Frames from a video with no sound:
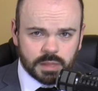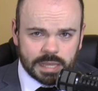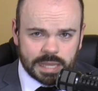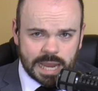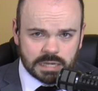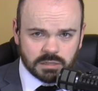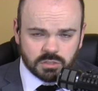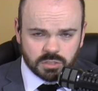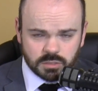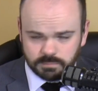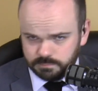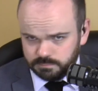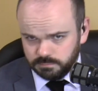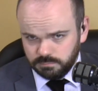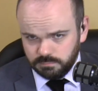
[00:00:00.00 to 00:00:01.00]
against
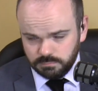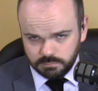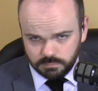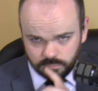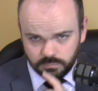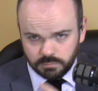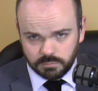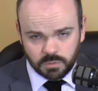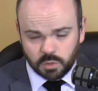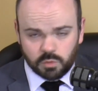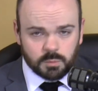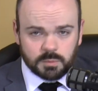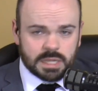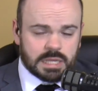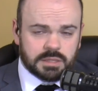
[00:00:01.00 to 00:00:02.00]
the
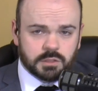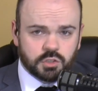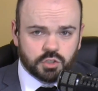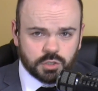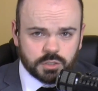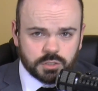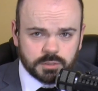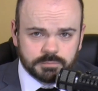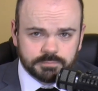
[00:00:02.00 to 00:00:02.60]
Roman Catholic Church,